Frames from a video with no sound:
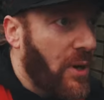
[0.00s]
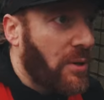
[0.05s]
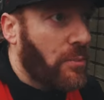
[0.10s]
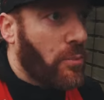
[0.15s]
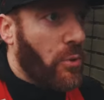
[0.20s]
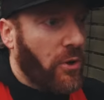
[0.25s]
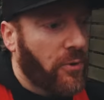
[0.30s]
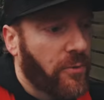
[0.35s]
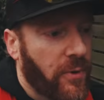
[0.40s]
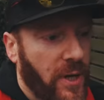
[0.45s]

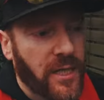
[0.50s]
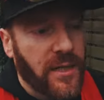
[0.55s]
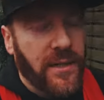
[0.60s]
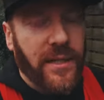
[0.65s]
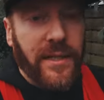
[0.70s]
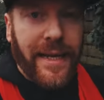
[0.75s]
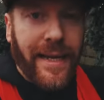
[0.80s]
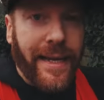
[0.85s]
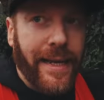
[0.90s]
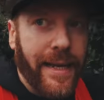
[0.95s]
1 more run
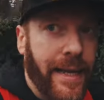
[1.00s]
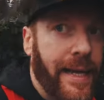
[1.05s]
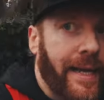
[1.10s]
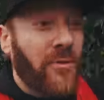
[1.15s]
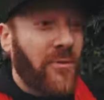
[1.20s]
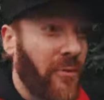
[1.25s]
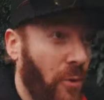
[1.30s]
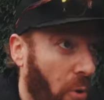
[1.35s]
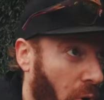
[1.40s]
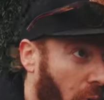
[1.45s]
on the day,
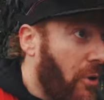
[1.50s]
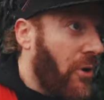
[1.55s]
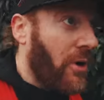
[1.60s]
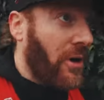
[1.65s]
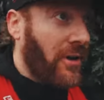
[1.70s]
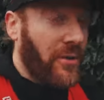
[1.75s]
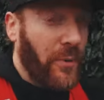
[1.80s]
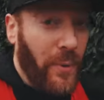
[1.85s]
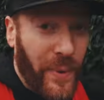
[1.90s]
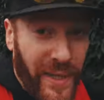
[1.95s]
4
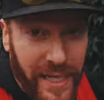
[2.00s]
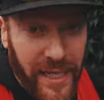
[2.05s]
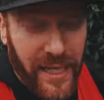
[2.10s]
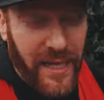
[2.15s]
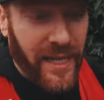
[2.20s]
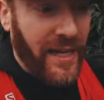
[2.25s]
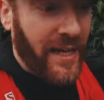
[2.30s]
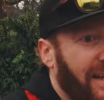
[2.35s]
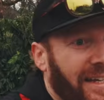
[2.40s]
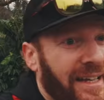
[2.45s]
more on the
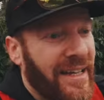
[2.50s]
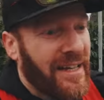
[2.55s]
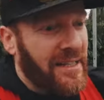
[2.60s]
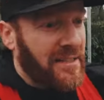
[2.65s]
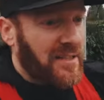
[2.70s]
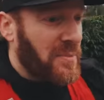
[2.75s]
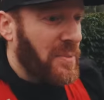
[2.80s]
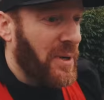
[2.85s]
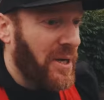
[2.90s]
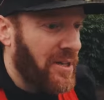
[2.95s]
week. I
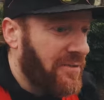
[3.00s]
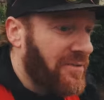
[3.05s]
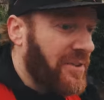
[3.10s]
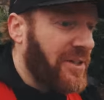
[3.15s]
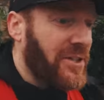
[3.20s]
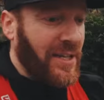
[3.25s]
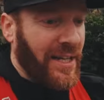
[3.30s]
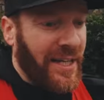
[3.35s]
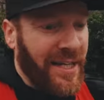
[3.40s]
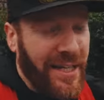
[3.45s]
can smell the
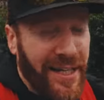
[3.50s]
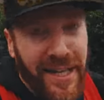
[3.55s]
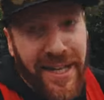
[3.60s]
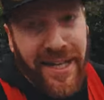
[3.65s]
finish line